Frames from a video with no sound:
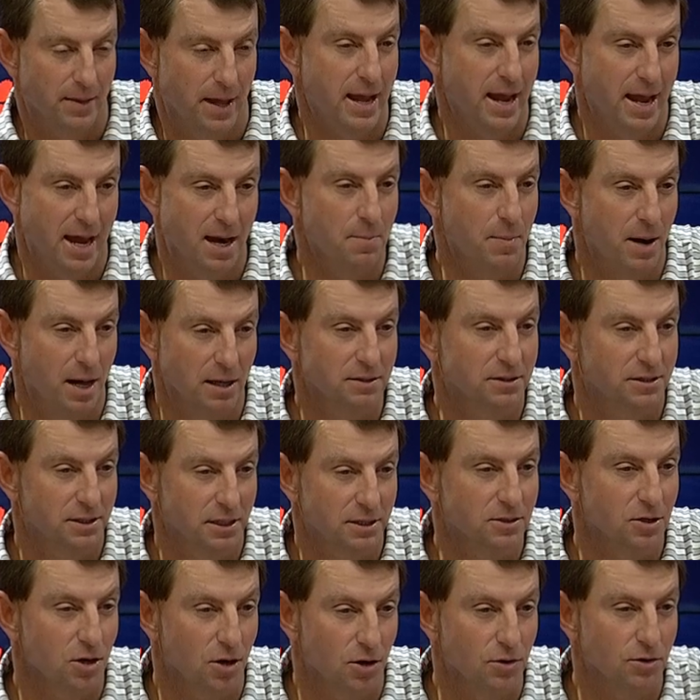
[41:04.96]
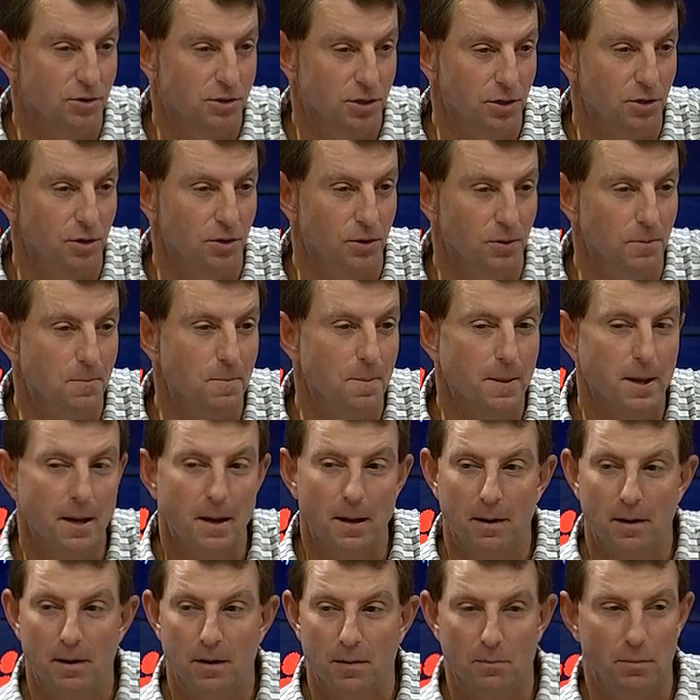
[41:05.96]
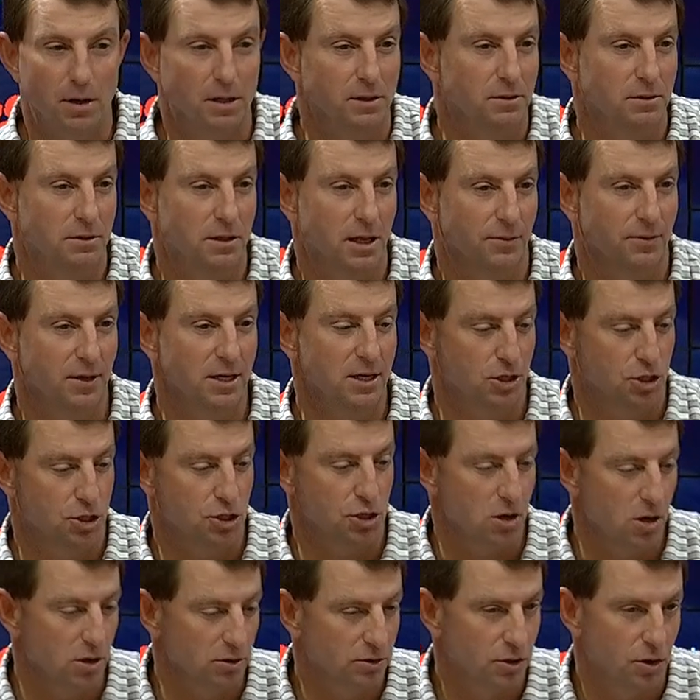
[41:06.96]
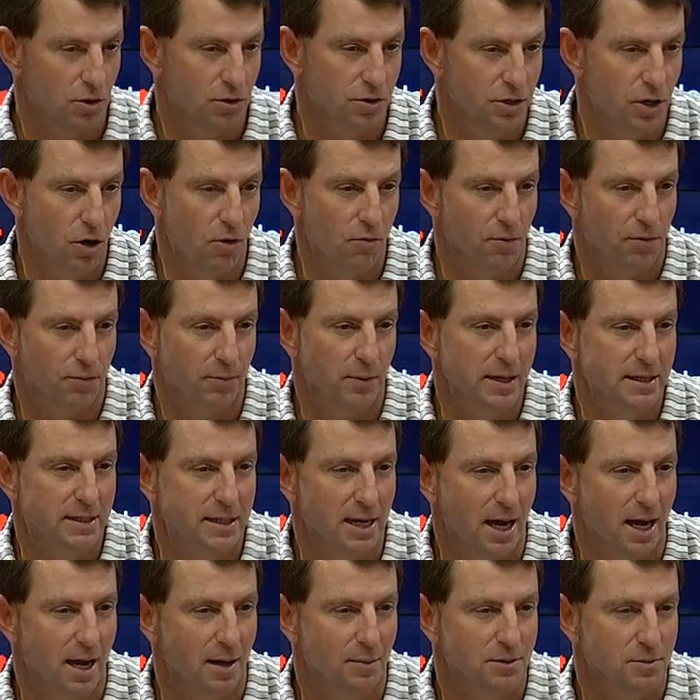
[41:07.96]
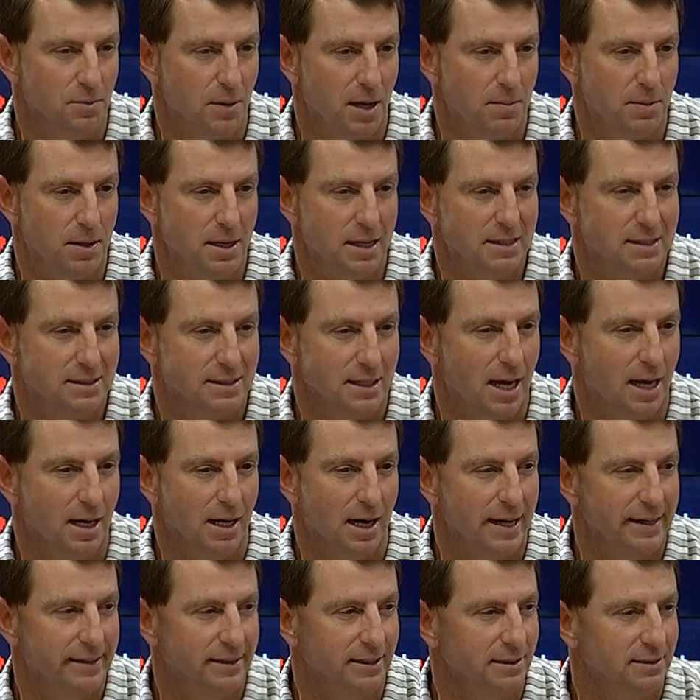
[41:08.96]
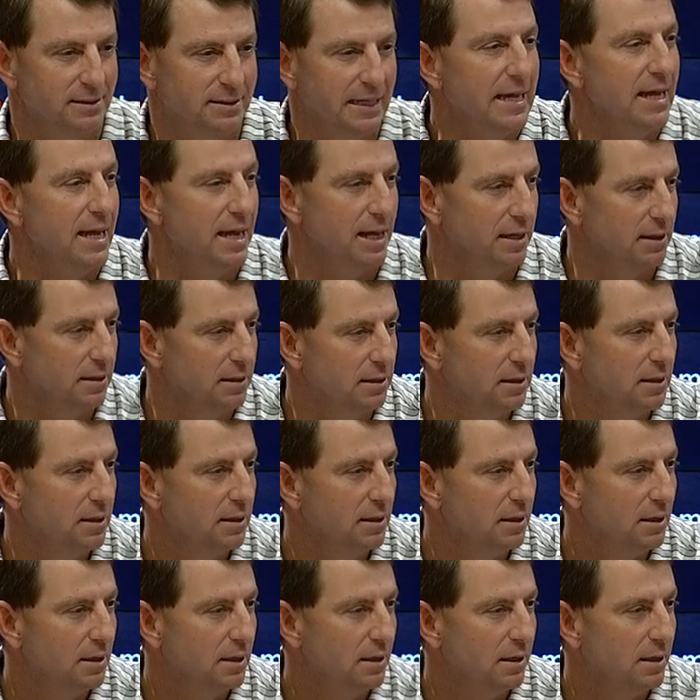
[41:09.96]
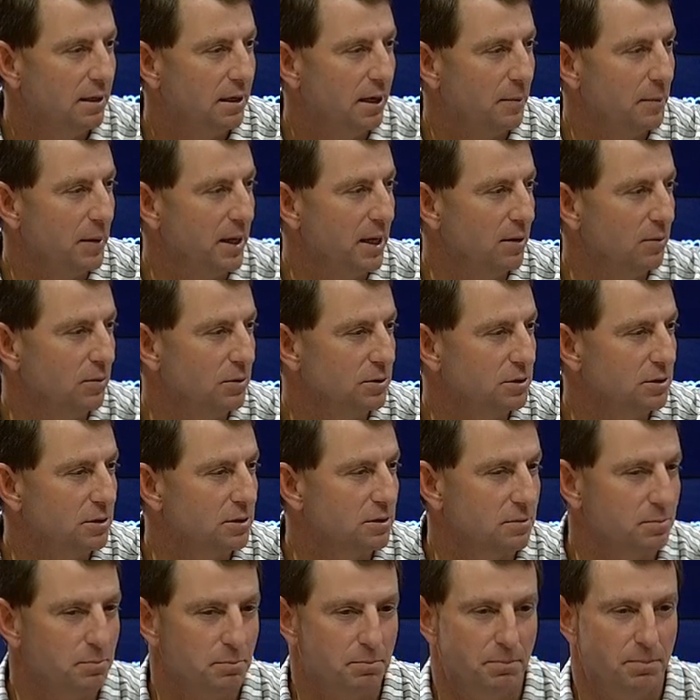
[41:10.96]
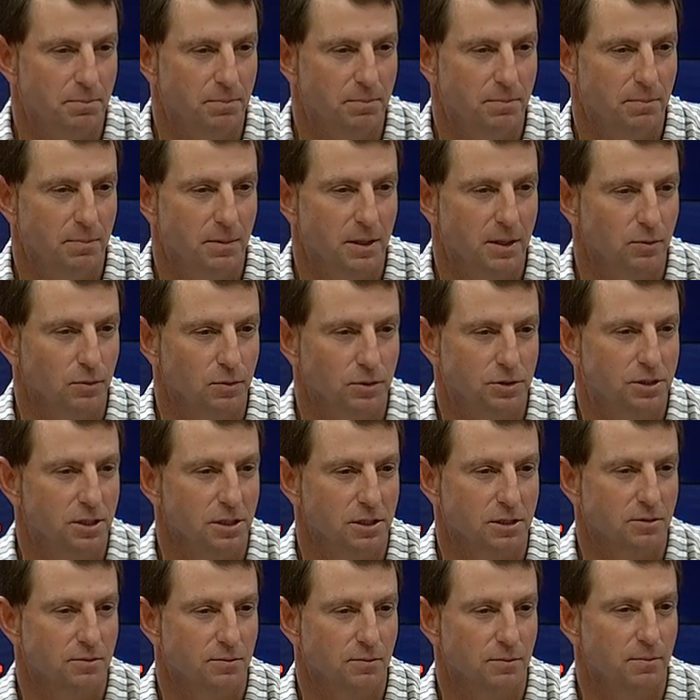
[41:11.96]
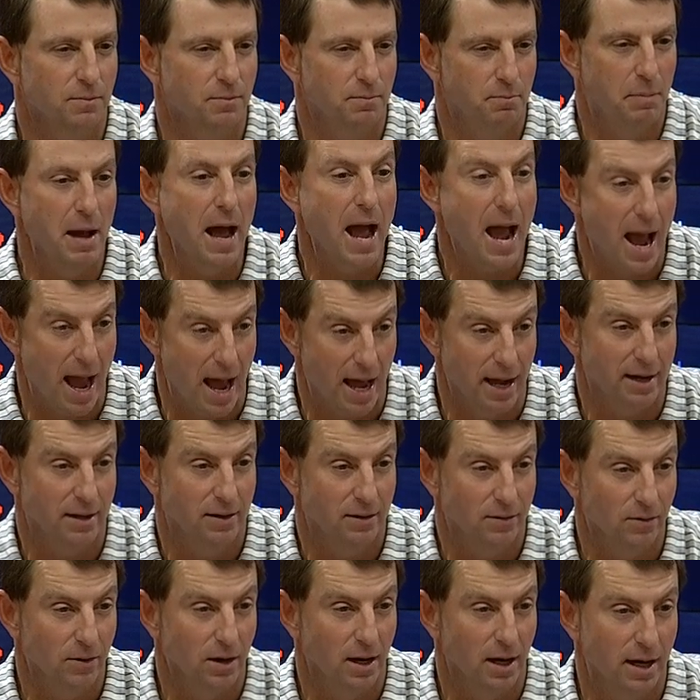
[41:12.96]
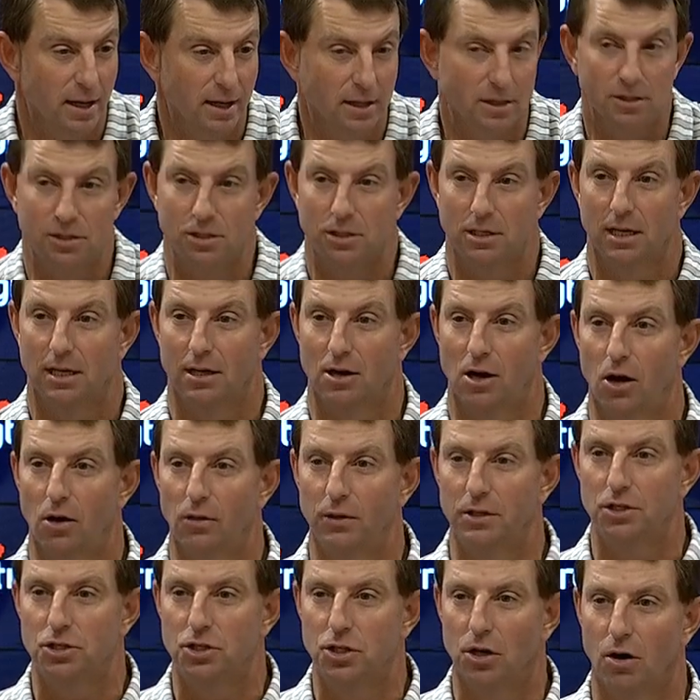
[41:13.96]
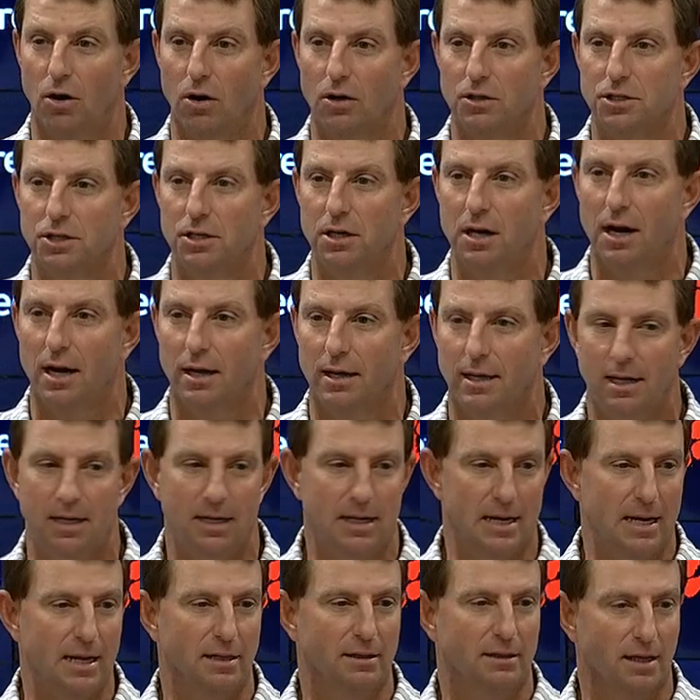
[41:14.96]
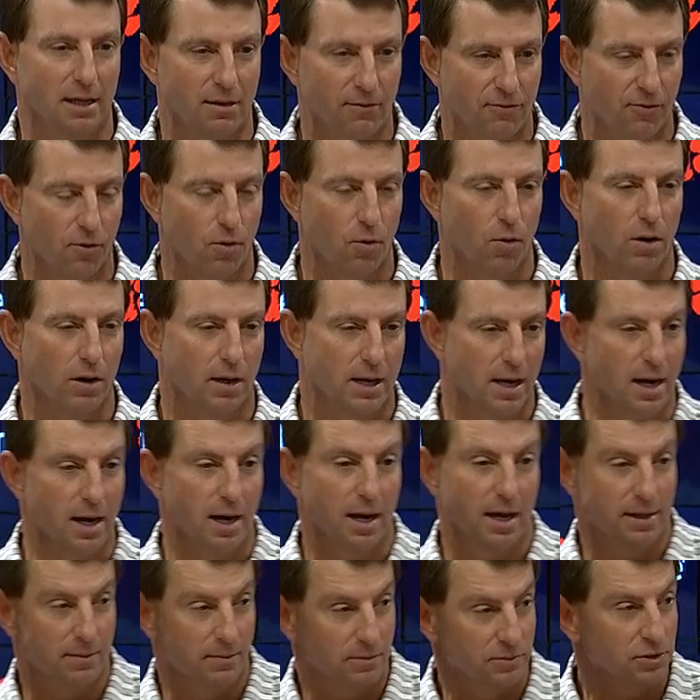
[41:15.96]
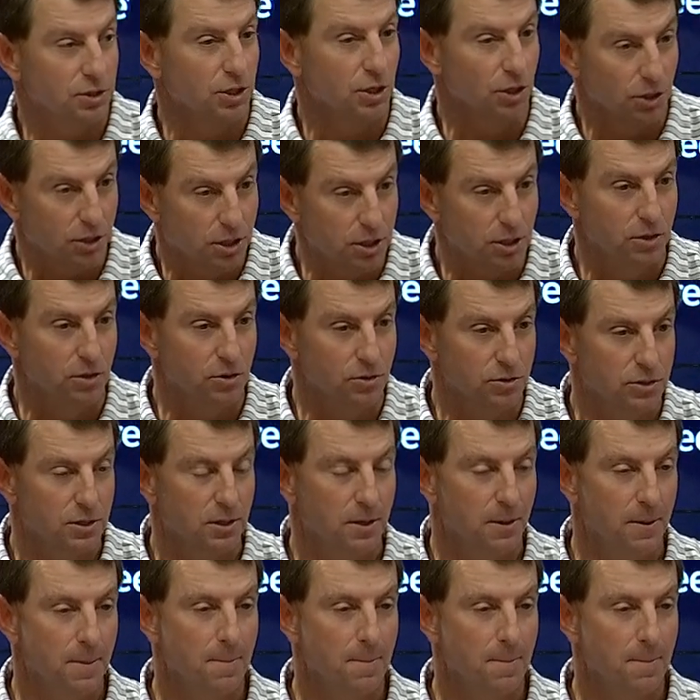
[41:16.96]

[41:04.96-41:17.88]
they had about 600 too. But I think Deshaun turned it over three times, maybe inside like the 10. I mean, it was just bad, right? Because you're getting all these yards and you're not getting anything for it, kind of like Syracuse.